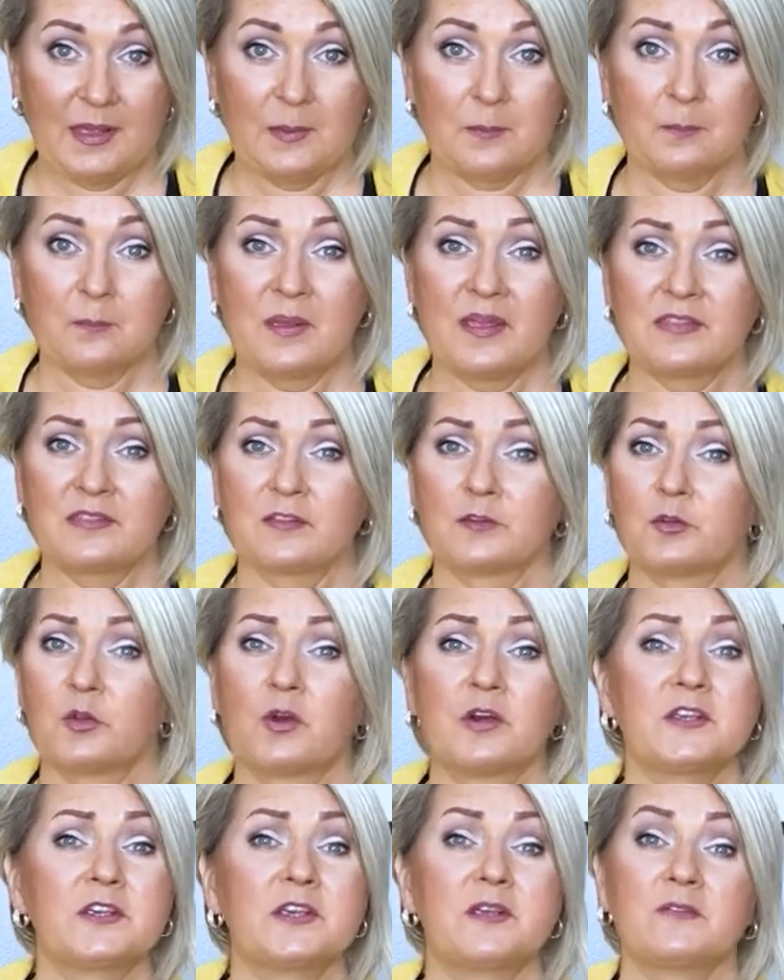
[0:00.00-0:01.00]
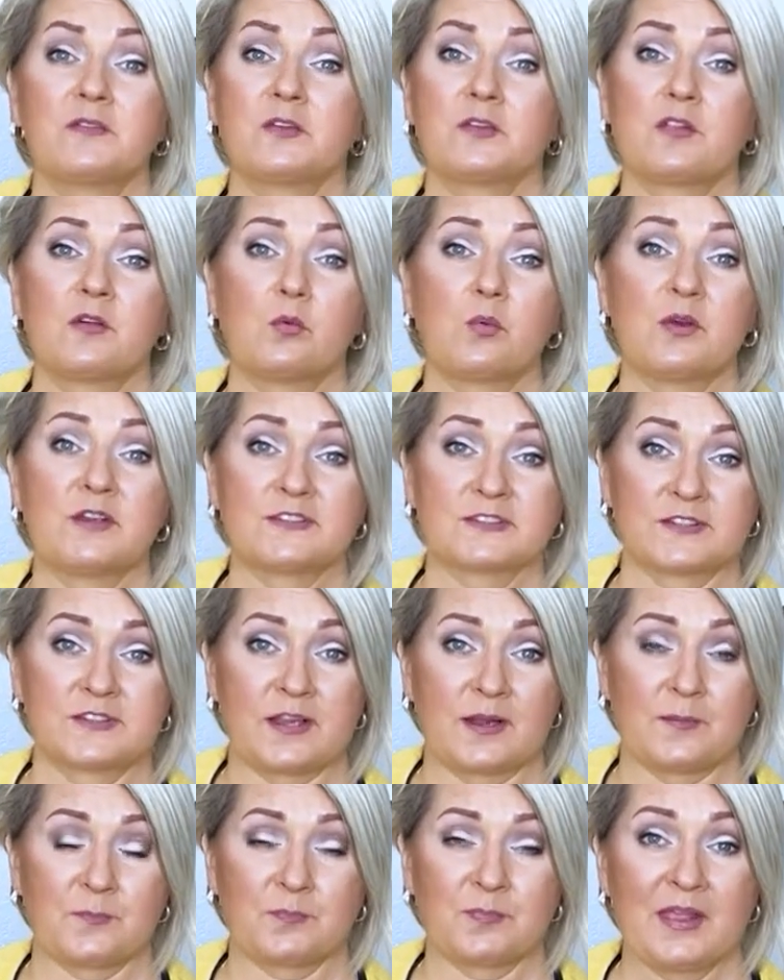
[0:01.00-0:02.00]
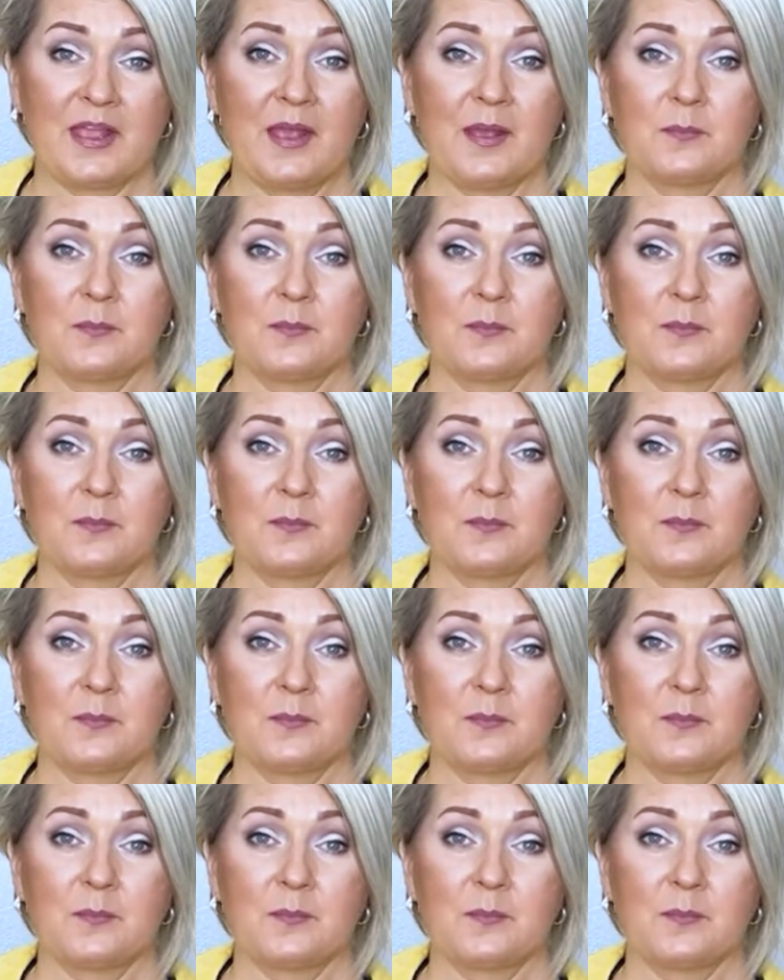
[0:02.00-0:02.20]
May the Lord give you the wisdom.